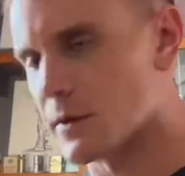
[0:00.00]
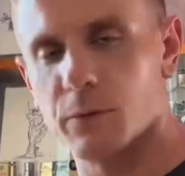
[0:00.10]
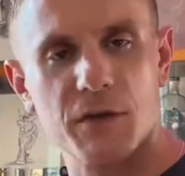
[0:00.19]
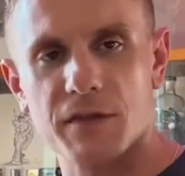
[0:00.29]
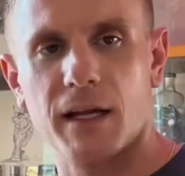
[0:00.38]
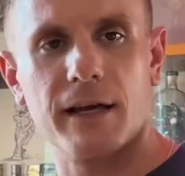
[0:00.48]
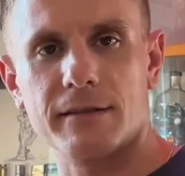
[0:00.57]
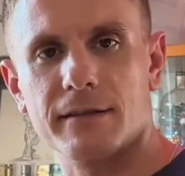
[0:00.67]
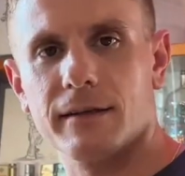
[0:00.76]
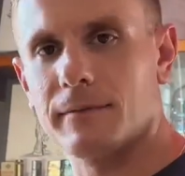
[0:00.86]
some reason I like
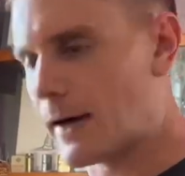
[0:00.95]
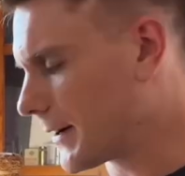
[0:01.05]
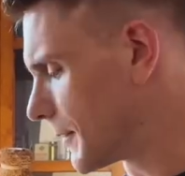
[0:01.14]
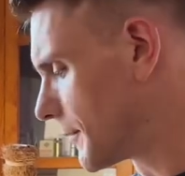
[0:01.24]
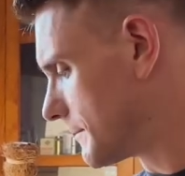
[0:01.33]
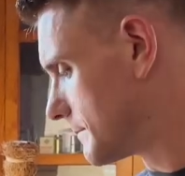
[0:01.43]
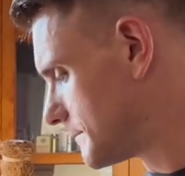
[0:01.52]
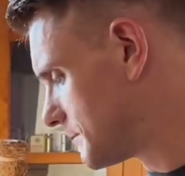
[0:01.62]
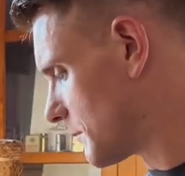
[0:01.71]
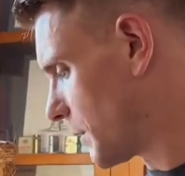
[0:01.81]
to, I don't know,
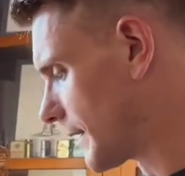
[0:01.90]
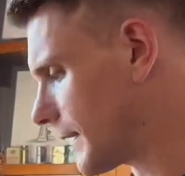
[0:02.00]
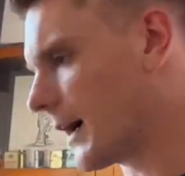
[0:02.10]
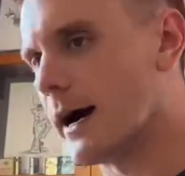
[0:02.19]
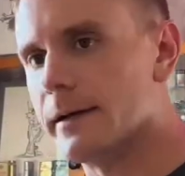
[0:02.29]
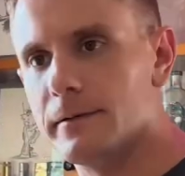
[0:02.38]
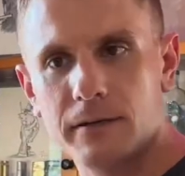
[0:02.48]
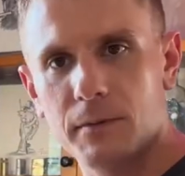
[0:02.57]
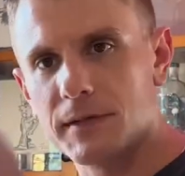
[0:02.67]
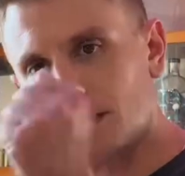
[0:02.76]
play God,
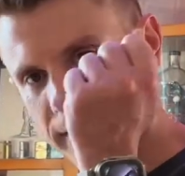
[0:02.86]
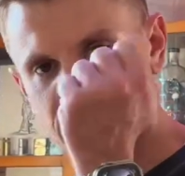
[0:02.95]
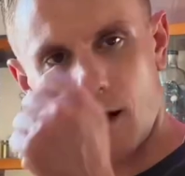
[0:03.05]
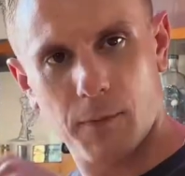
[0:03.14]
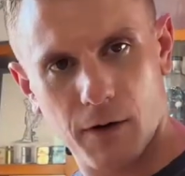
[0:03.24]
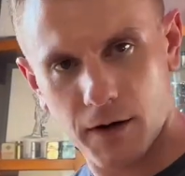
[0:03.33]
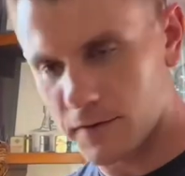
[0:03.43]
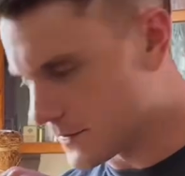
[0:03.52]
come take the top off